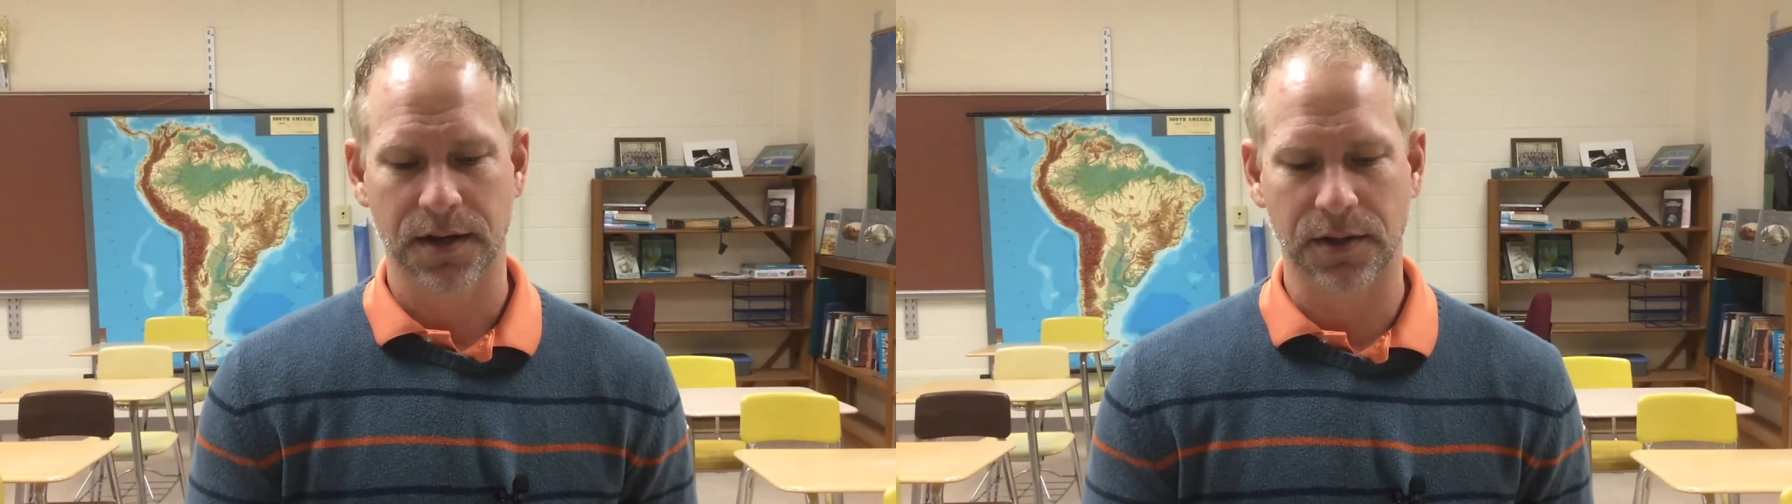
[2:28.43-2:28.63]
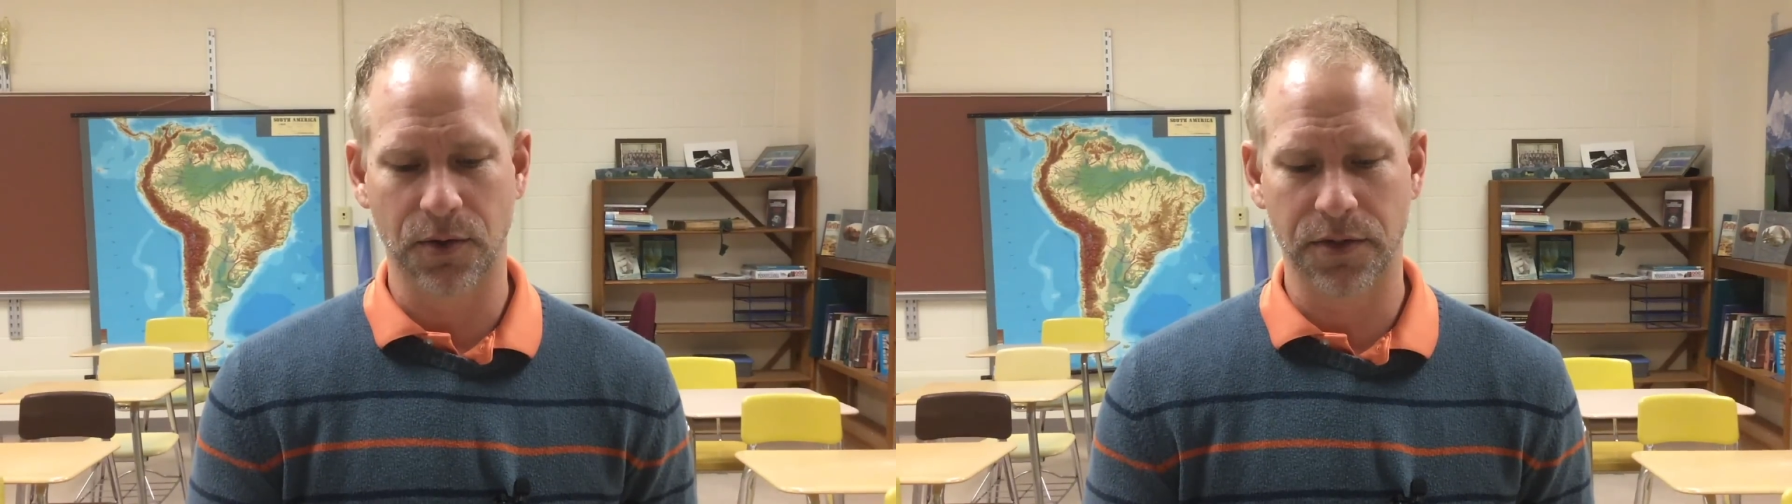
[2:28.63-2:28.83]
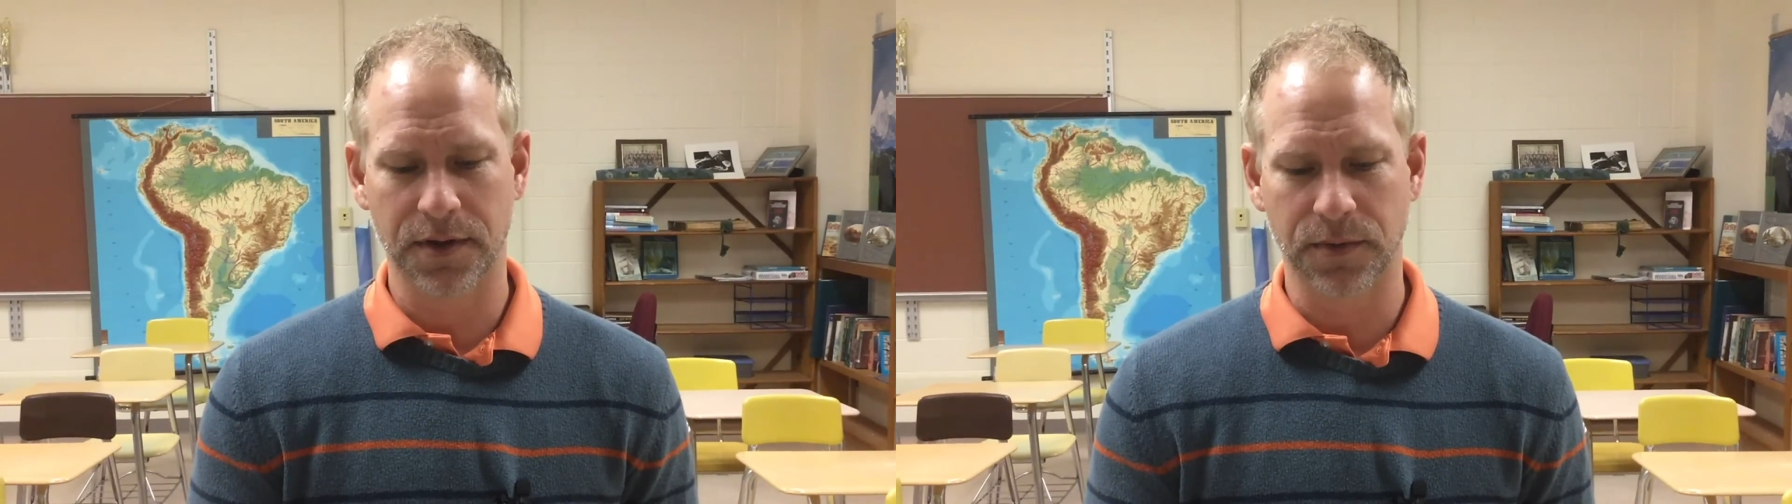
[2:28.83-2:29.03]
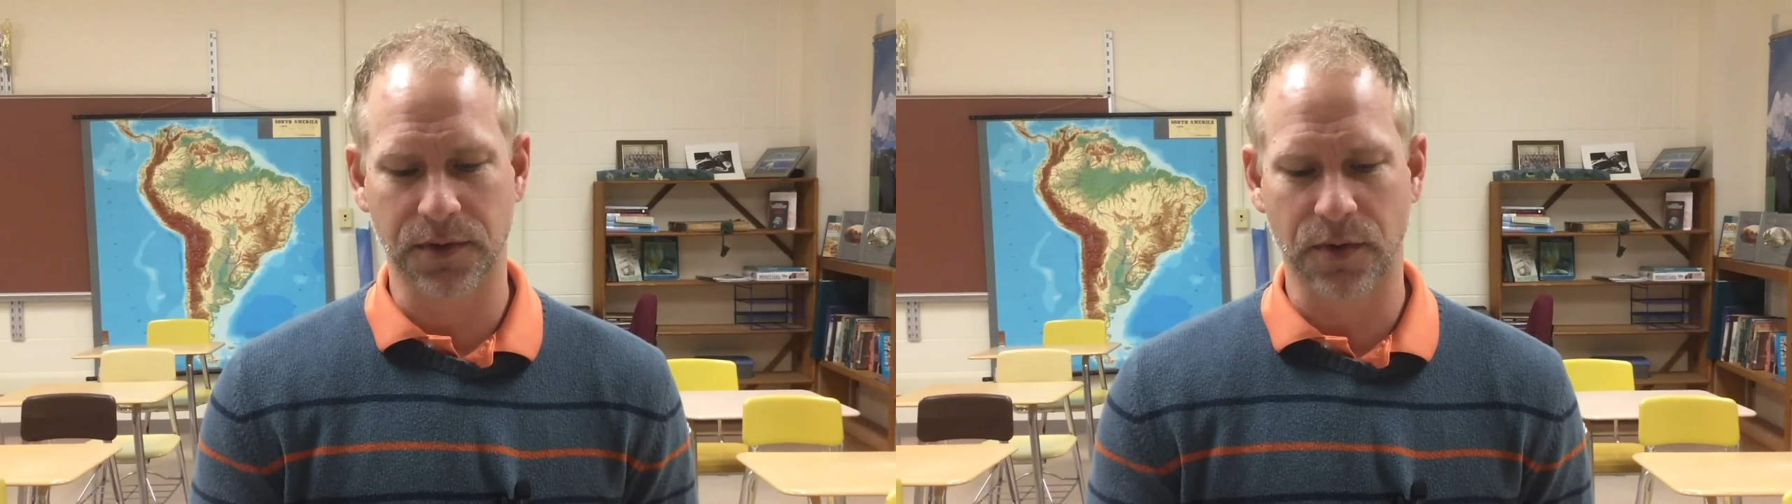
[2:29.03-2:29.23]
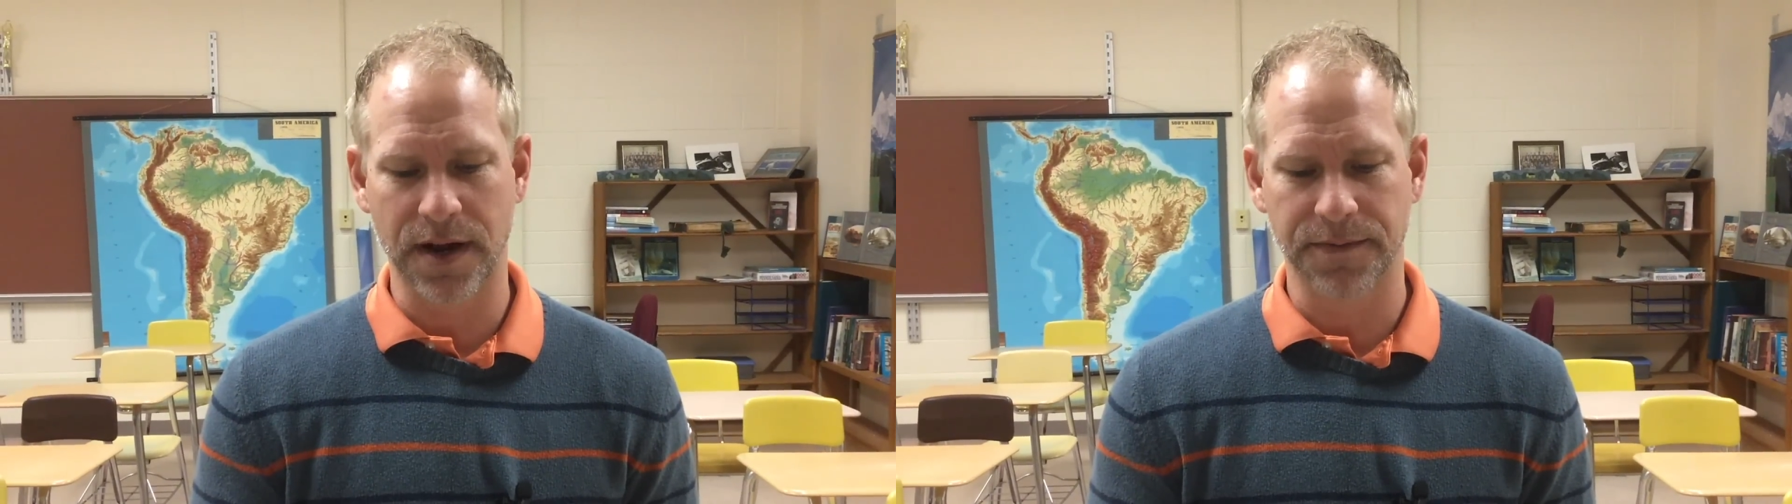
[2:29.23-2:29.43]
Clothing
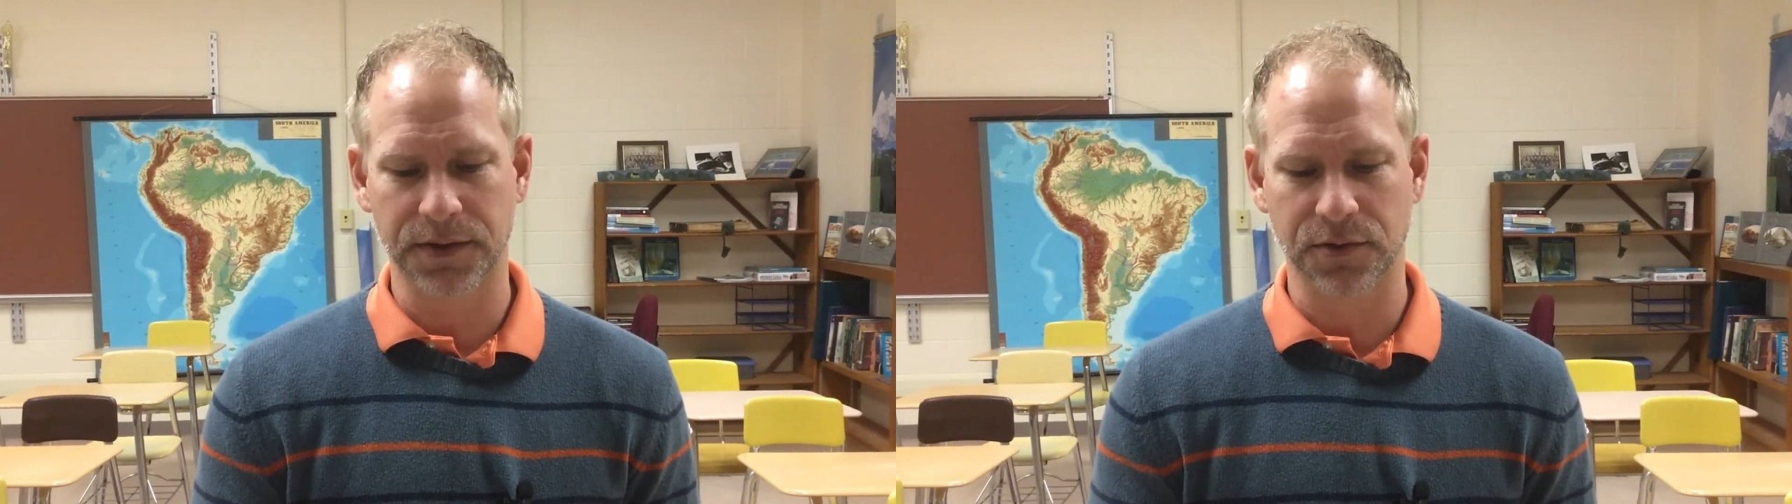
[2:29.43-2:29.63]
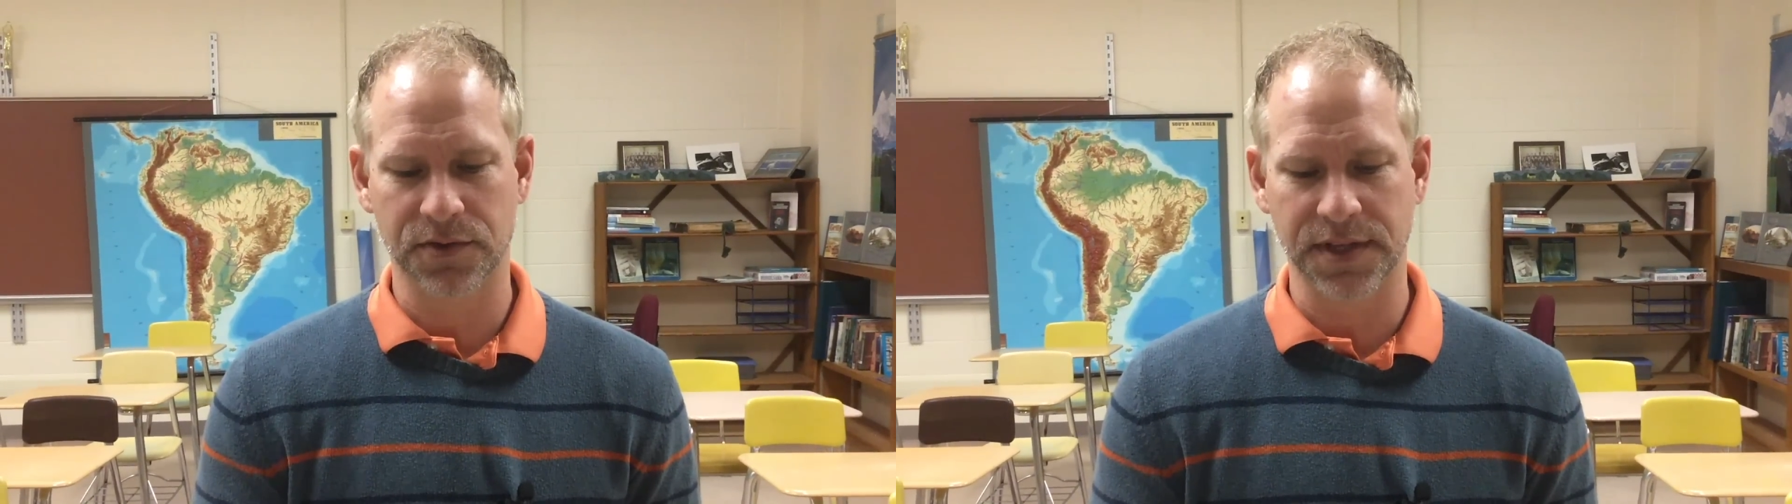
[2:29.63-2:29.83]
with graphics or